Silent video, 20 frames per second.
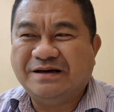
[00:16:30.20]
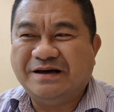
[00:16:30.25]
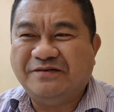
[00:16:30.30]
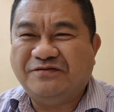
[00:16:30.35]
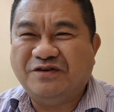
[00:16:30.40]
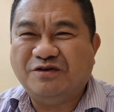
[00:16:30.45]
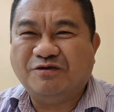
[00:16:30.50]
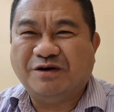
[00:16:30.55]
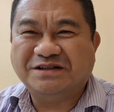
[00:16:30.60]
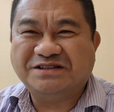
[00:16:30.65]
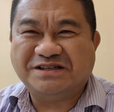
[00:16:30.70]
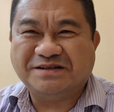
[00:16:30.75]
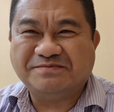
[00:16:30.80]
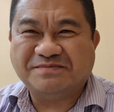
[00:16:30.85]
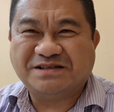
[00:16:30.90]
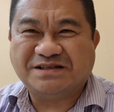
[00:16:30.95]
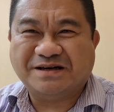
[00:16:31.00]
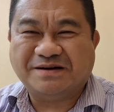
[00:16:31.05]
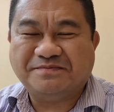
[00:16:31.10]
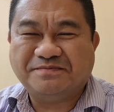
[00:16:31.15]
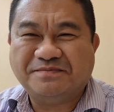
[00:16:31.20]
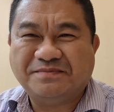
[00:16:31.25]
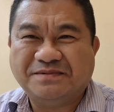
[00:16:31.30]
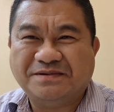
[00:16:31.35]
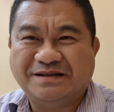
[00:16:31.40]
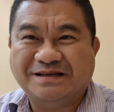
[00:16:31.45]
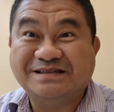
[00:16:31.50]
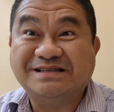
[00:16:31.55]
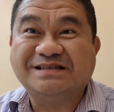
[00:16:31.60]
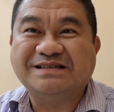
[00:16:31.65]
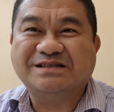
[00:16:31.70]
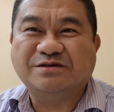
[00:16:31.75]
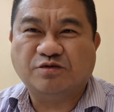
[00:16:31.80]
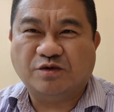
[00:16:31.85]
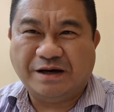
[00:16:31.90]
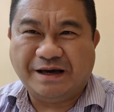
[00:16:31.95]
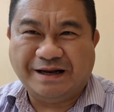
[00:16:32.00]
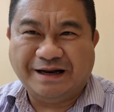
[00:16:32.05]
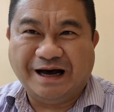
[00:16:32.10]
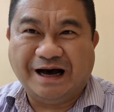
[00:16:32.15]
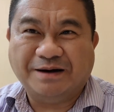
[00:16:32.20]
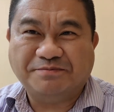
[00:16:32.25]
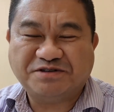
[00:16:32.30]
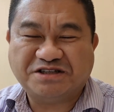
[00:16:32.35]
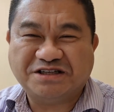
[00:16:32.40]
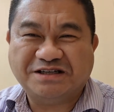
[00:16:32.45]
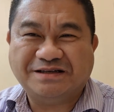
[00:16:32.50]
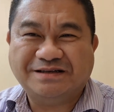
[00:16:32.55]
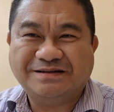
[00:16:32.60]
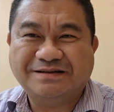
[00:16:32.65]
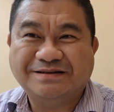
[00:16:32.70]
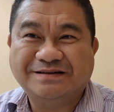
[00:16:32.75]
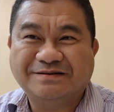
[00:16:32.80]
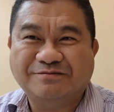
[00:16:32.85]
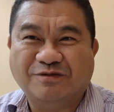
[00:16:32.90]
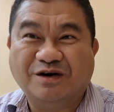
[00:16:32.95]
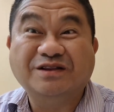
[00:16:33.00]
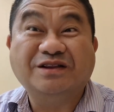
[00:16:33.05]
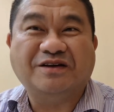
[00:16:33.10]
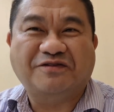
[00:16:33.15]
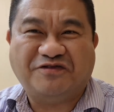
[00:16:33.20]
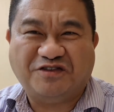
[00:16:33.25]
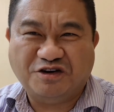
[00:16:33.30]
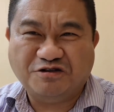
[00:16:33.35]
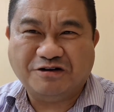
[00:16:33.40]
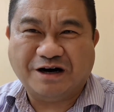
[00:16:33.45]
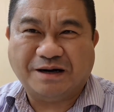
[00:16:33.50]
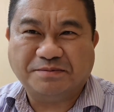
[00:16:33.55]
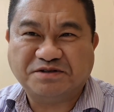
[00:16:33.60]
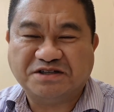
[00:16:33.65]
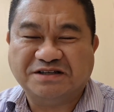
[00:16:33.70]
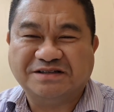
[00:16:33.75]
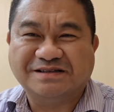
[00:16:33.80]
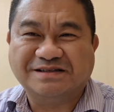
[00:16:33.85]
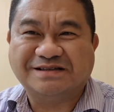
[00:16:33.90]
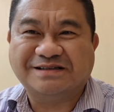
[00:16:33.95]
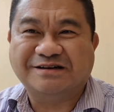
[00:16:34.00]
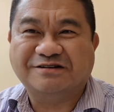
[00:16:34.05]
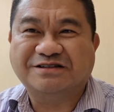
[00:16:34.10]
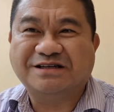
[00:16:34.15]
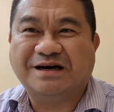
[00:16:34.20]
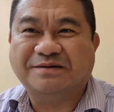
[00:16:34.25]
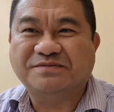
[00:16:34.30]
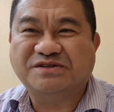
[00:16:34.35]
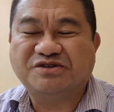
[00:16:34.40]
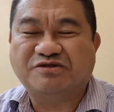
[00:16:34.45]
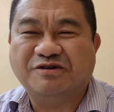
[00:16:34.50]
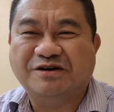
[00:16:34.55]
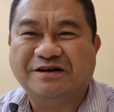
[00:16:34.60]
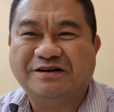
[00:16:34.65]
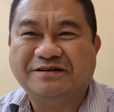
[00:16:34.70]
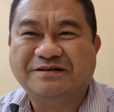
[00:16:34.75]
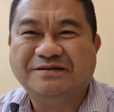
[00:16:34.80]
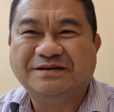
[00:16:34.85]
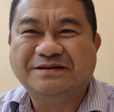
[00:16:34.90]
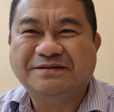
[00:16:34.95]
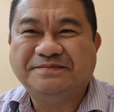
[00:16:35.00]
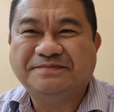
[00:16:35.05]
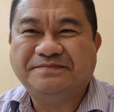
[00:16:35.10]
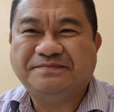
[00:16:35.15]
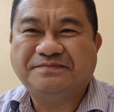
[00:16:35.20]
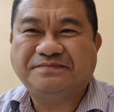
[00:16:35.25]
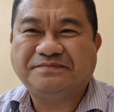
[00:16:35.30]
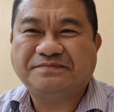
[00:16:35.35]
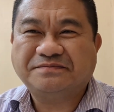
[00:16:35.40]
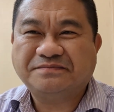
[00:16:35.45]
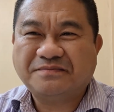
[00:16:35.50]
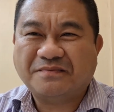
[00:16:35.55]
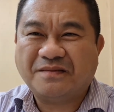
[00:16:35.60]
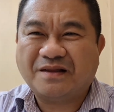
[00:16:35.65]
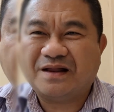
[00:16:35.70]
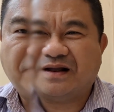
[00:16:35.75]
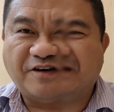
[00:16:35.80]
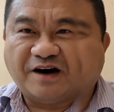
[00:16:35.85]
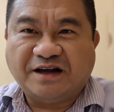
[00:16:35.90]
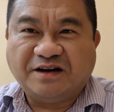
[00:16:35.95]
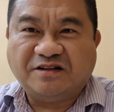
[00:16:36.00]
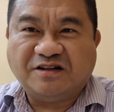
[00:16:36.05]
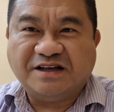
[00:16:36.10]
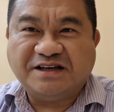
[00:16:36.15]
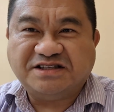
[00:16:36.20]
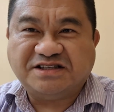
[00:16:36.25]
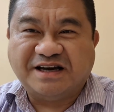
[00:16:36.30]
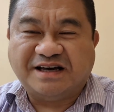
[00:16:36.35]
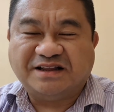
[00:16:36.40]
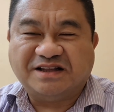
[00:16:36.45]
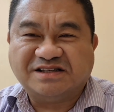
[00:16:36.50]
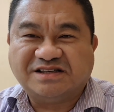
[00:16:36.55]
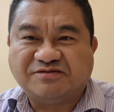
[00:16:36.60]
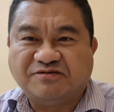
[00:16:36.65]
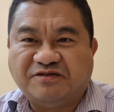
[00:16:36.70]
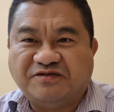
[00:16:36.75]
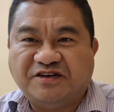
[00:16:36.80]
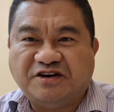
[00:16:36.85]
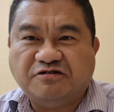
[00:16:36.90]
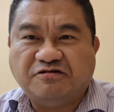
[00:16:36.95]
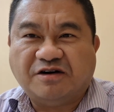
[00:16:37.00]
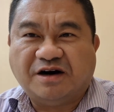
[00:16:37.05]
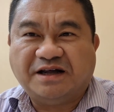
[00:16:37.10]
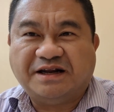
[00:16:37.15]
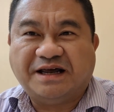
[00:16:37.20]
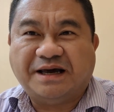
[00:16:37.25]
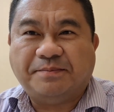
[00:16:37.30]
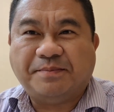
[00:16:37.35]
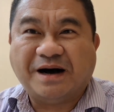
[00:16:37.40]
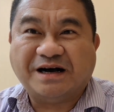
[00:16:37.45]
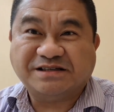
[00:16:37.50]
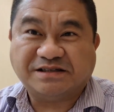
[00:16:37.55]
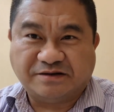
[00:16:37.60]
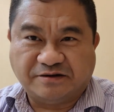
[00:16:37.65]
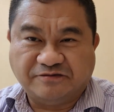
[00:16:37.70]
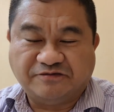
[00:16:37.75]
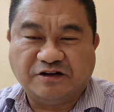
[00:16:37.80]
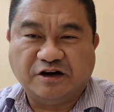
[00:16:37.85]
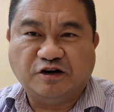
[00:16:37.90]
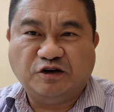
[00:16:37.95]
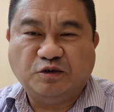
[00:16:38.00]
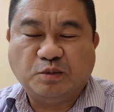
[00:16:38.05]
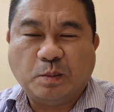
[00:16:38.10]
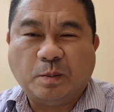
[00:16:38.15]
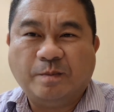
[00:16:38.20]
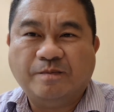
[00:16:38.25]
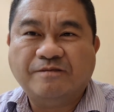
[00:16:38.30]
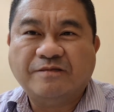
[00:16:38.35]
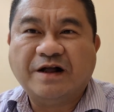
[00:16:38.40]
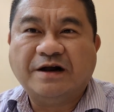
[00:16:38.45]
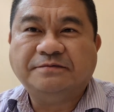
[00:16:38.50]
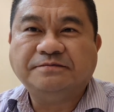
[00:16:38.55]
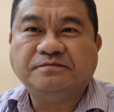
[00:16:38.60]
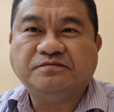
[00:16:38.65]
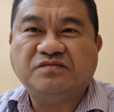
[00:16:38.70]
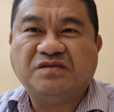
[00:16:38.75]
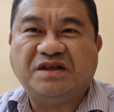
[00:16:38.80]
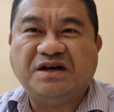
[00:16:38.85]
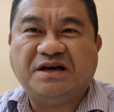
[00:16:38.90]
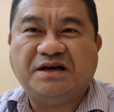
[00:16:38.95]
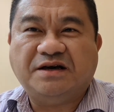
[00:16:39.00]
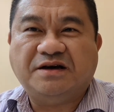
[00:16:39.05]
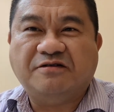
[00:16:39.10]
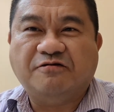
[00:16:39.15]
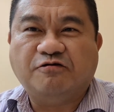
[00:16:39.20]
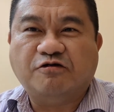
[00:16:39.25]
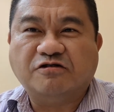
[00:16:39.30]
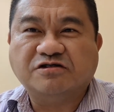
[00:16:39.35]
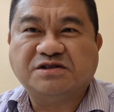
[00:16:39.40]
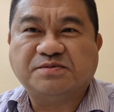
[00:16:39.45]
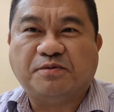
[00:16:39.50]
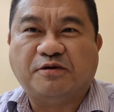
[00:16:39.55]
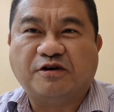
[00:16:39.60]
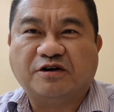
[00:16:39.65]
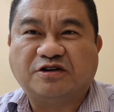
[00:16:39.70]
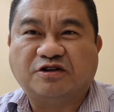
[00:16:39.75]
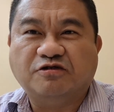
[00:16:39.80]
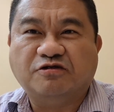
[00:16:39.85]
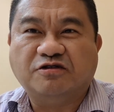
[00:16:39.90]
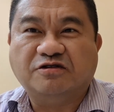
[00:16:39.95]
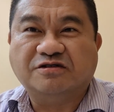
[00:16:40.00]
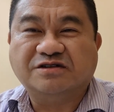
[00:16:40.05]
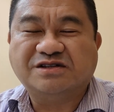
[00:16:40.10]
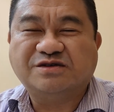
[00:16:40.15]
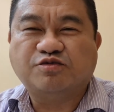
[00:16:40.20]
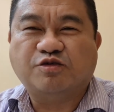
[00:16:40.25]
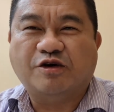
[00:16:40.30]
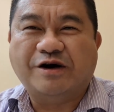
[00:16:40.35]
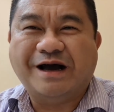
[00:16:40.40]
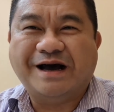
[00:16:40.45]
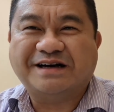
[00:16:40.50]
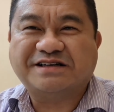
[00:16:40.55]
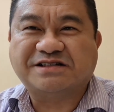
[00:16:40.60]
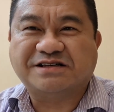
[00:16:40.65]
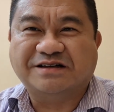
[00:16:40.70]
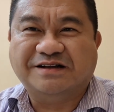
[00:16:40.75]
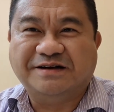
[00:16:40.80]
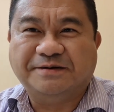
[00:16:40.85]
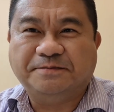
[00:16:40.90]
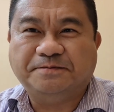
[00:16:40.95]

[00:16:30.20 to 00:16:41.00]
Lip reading: if you want dim sum, this is an option, one of the few options near Times Square. And finally, to end this review on a positive note, the roast pork noodles were excellent.